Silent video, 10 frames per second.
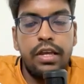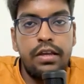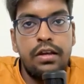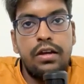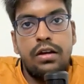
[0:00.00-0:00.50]

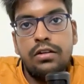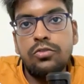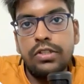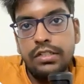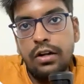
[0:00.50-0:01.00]
okay?
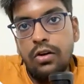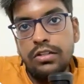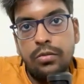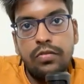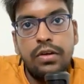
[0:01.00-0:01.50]
So these are all
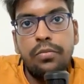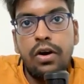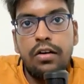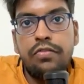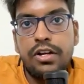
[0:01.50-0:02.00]
some of the
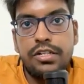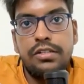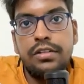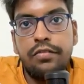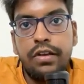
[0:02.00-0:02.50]
important
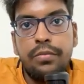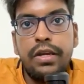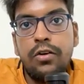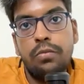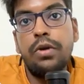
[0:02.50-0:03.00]
functions that will
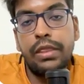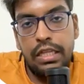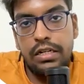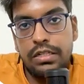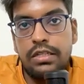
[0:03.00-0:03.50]
be or
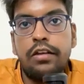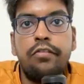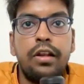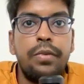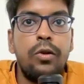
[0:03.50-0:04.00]
methods
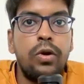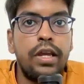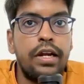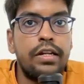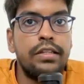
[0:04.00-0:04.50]
that we'll be
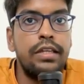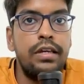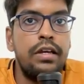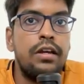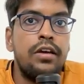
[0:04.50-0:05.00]
looking at in
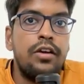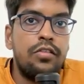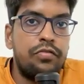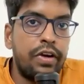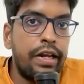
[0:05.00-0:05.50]
the
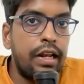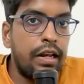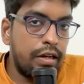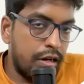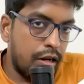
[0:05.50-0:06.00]

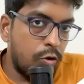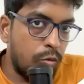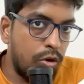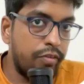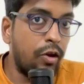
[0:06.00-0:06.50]
final
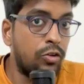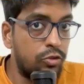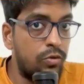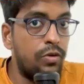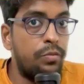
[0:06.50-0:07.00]
notebook. We'll
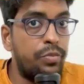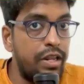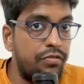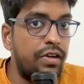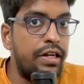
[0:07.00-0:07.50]
also
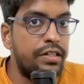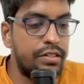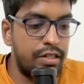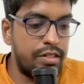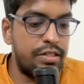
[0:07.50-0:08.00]
briefly
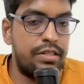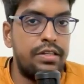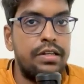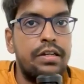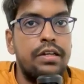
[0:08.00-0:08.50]

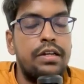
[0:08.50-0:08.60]
discuss